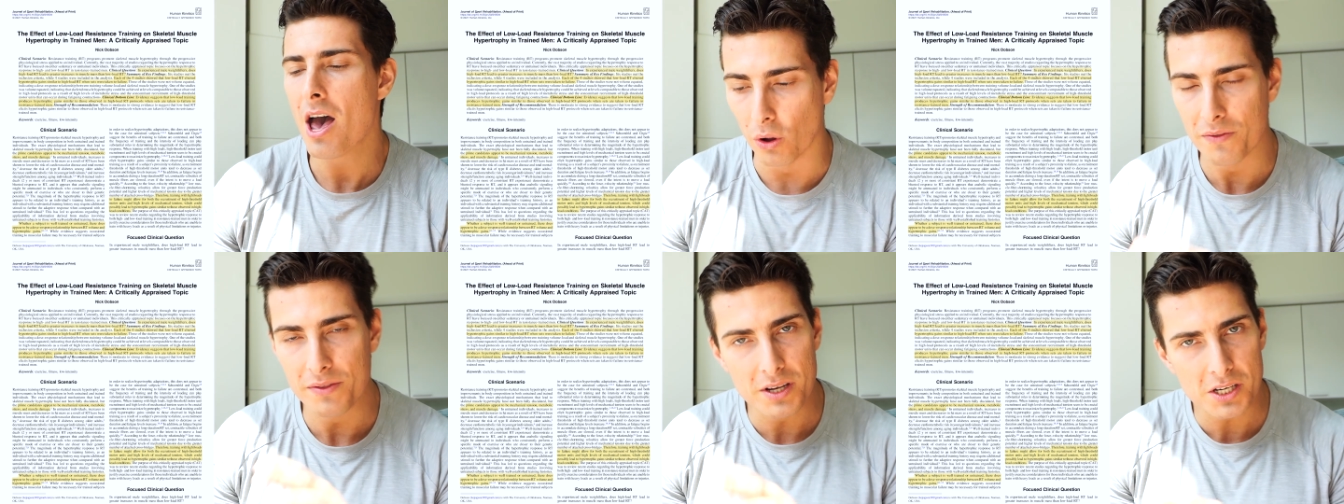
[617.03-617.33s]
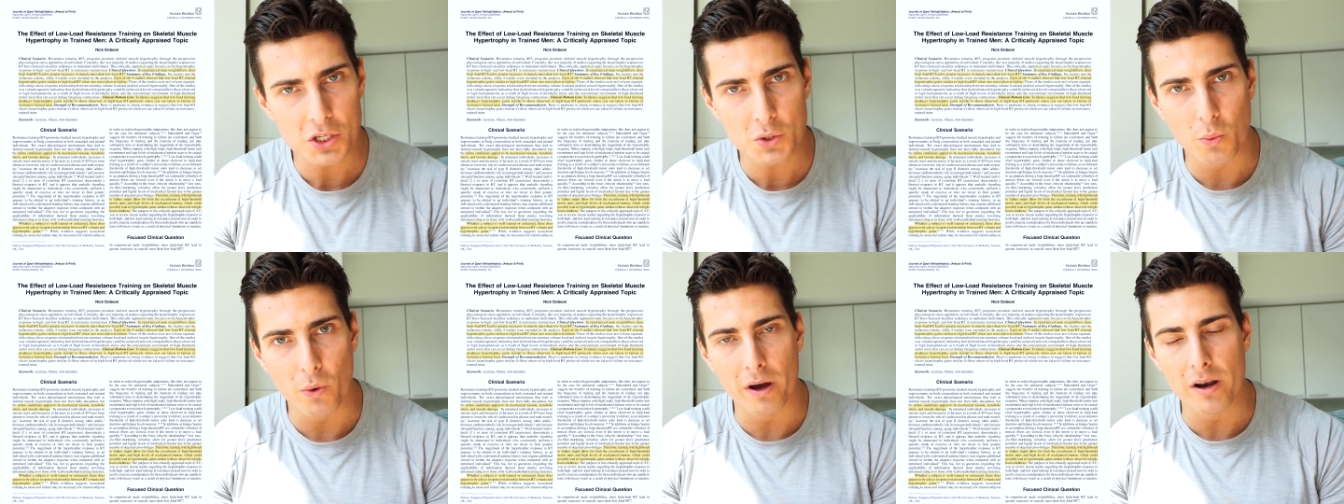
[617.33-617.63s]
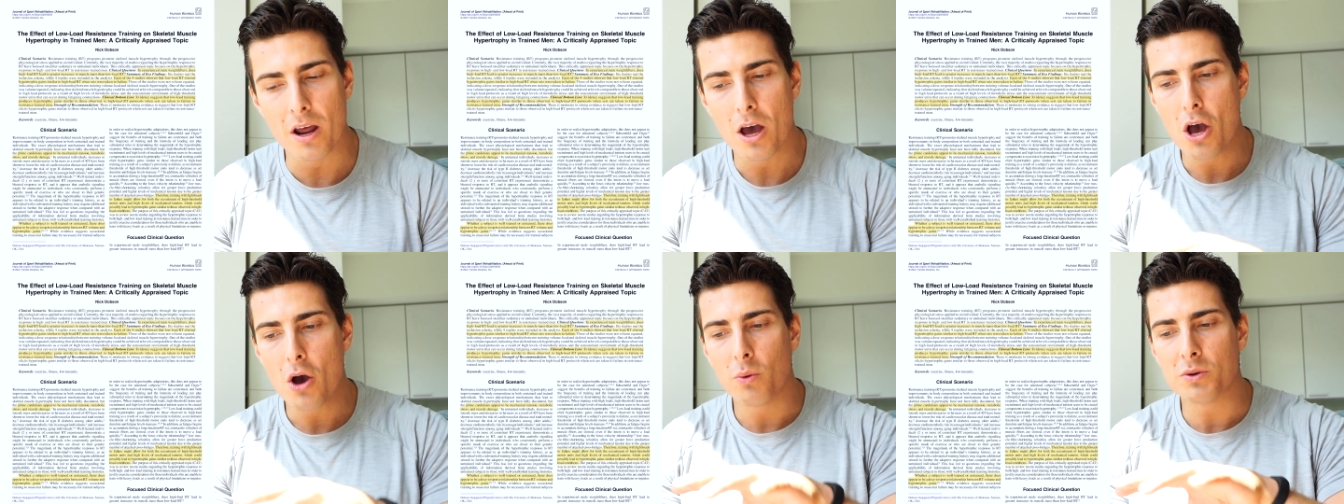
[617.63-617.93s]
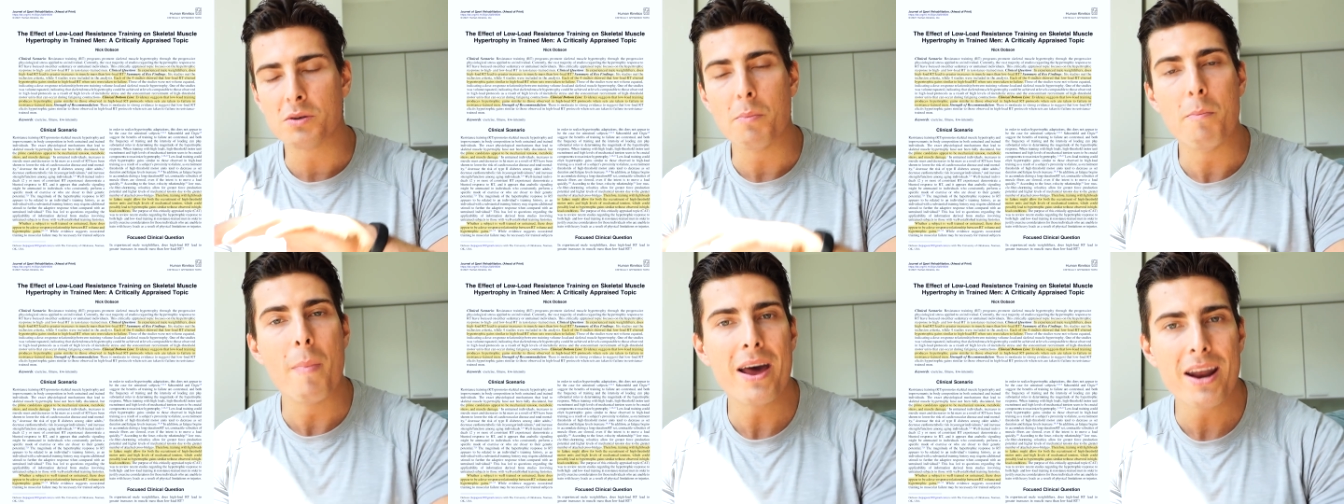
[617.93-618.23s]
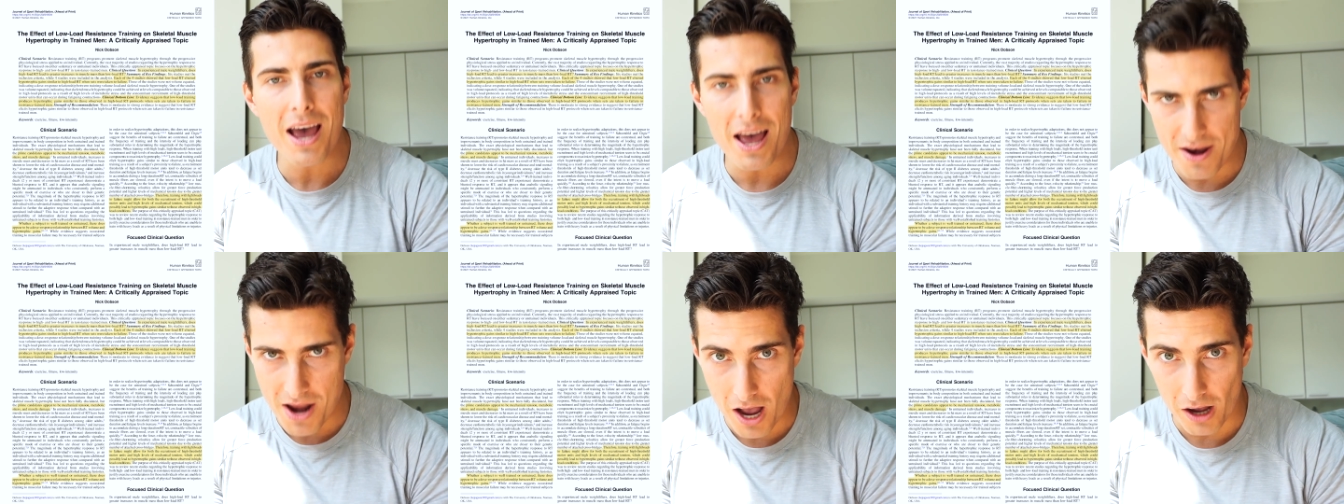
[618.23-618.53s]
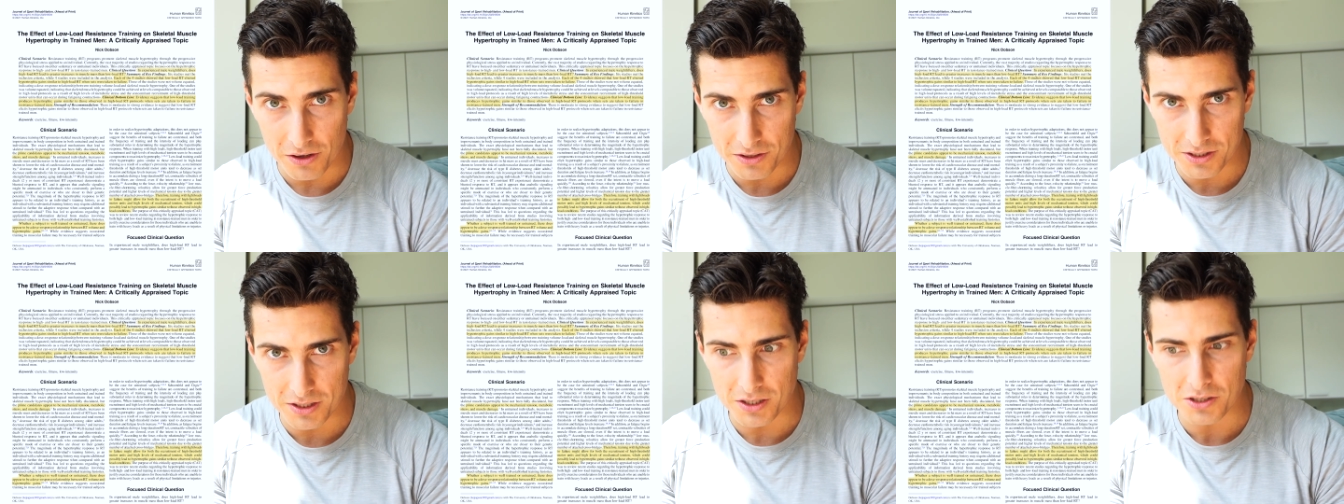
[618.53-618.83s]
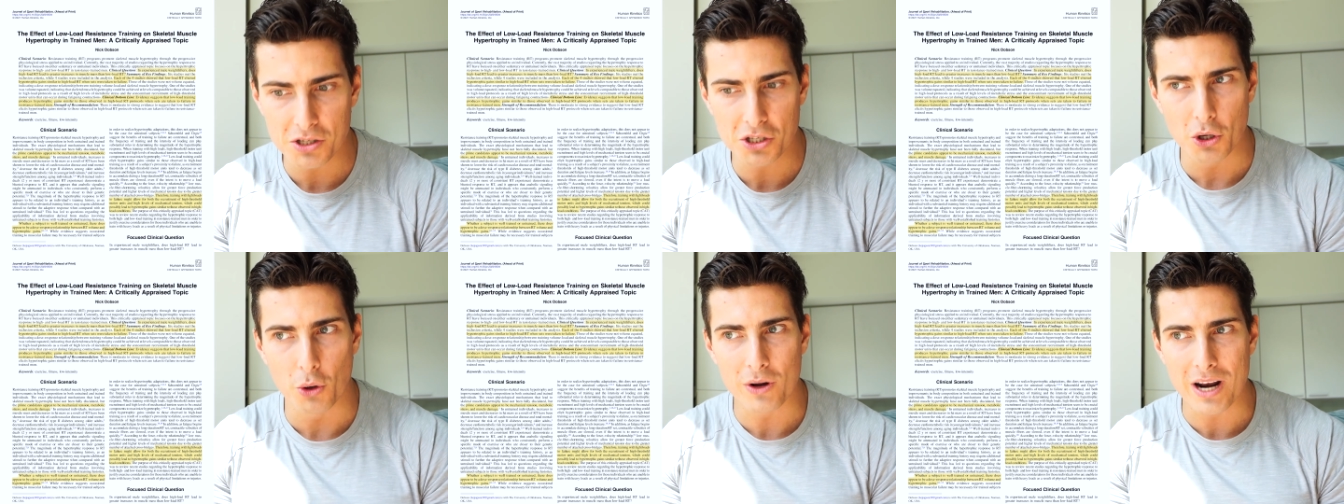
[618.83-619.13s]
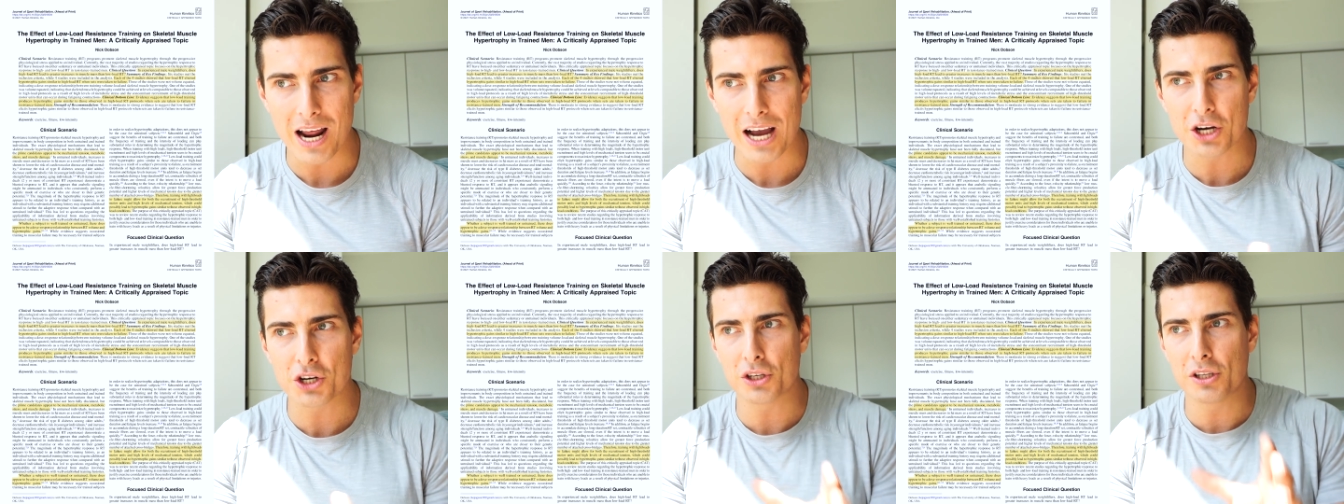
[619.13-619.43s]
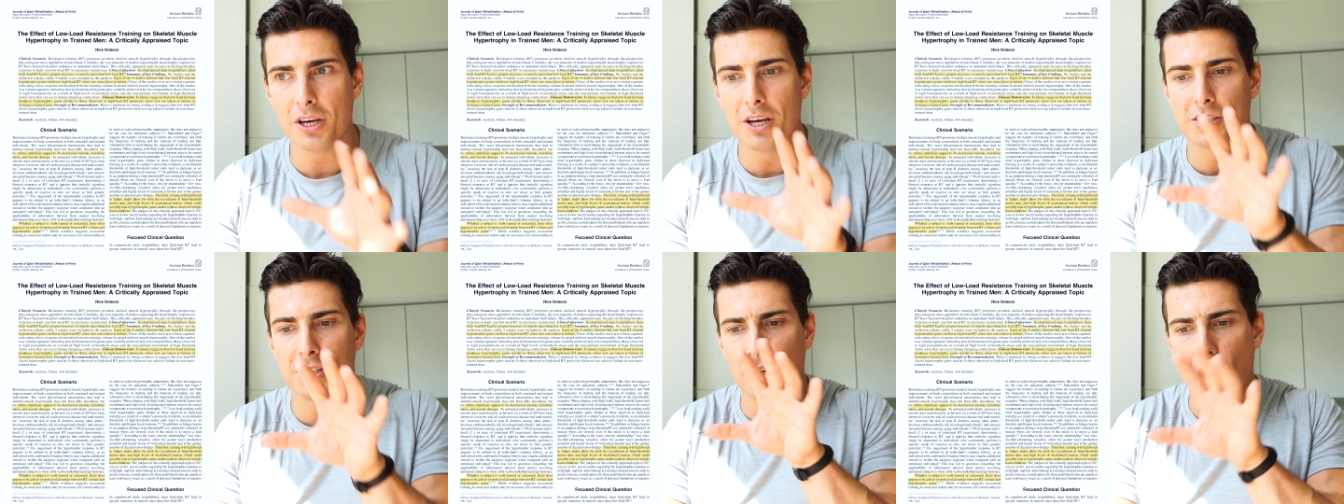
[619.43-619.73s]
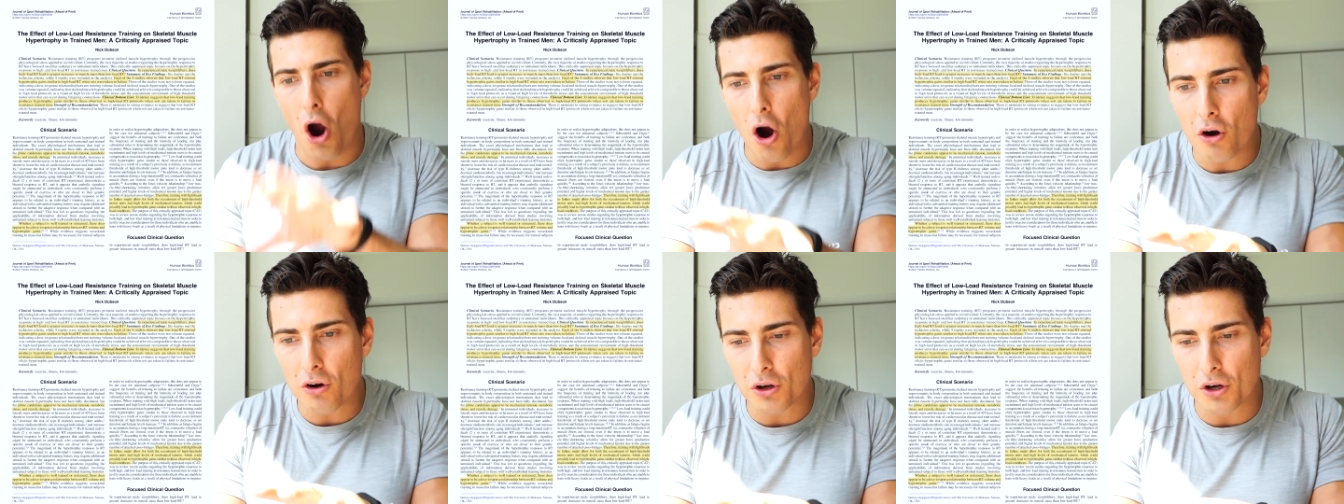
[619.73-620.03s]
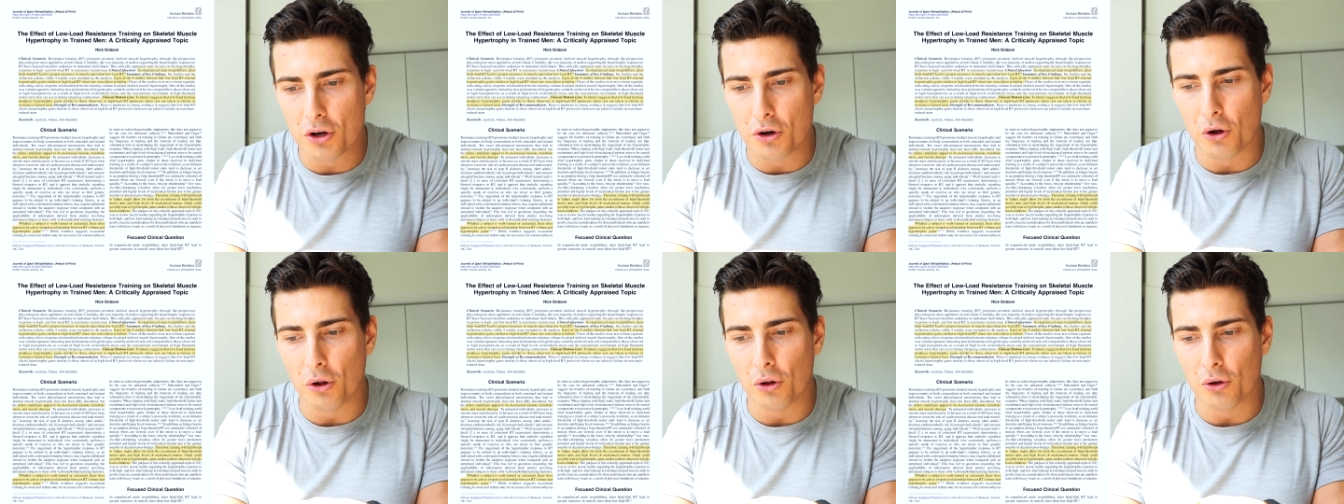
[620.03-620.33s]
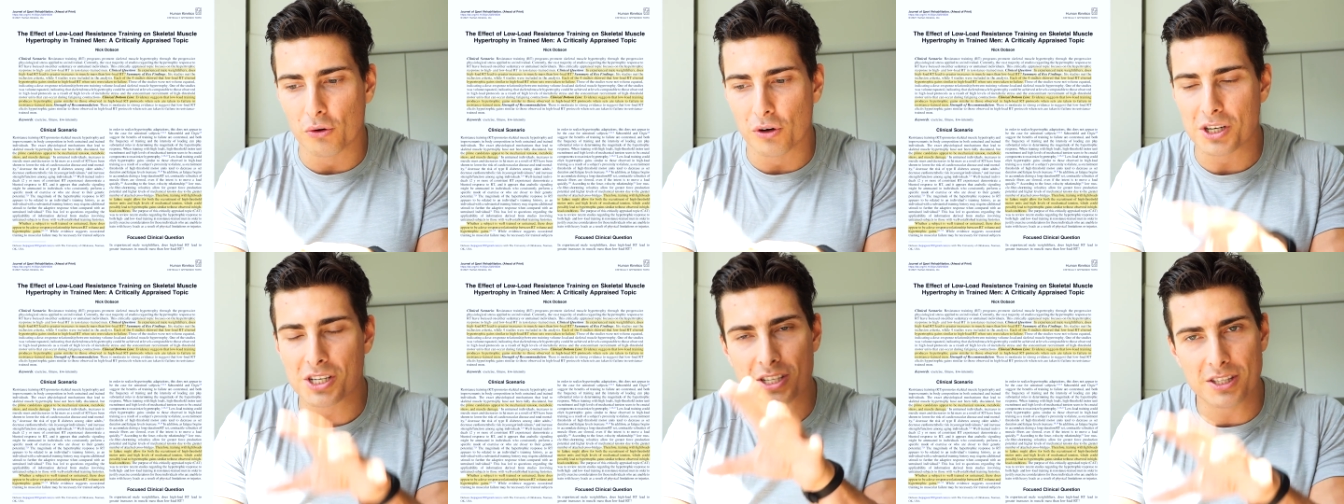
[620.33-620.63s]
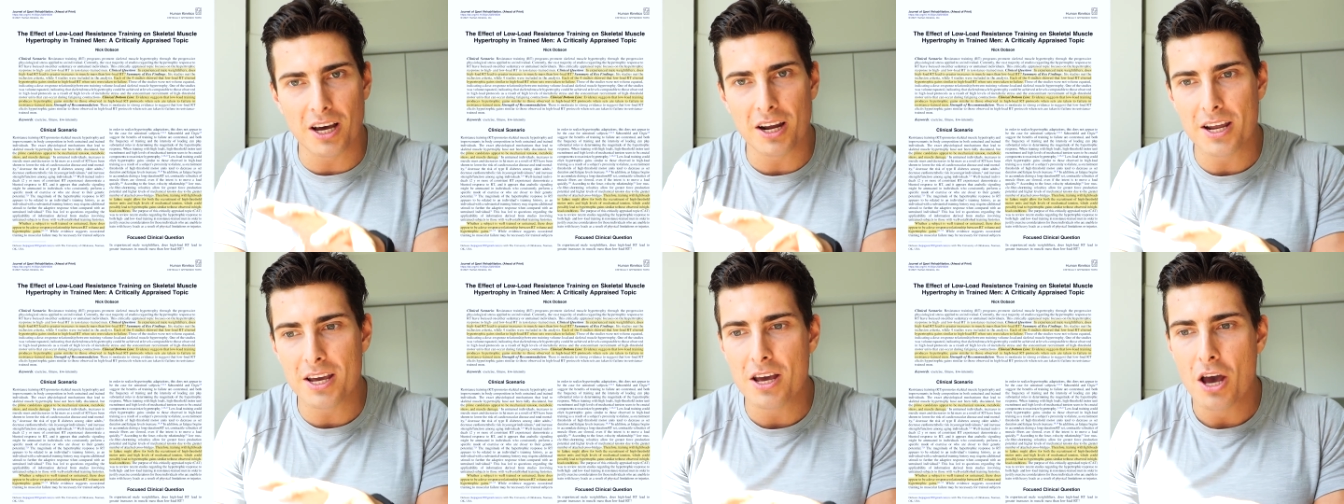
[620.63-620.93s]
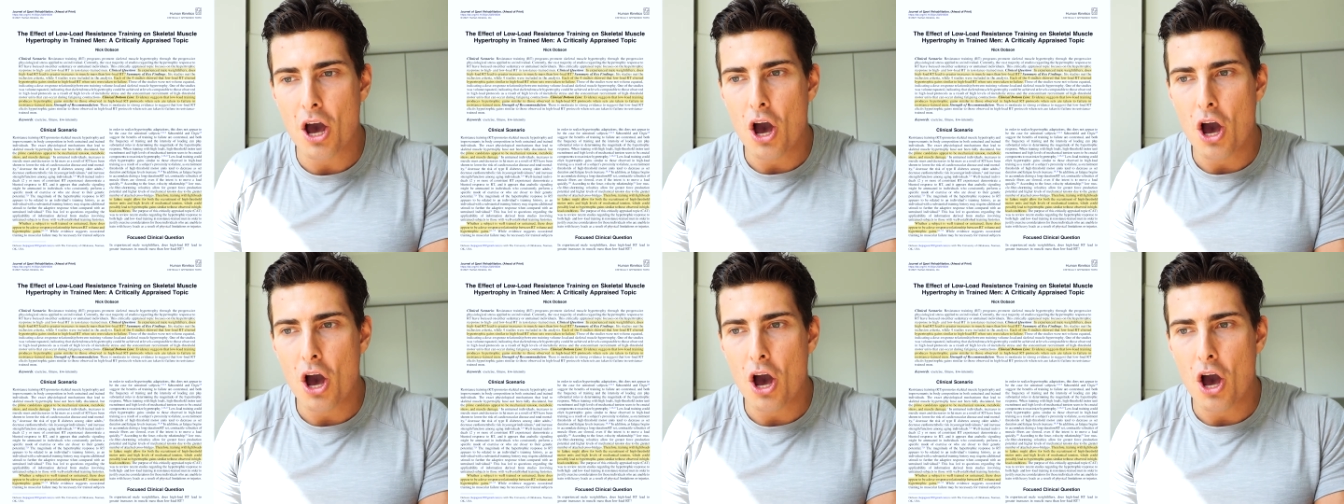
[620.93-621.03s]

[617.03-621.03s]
And this one was a meta-analysis, so it actually, it's an article or a study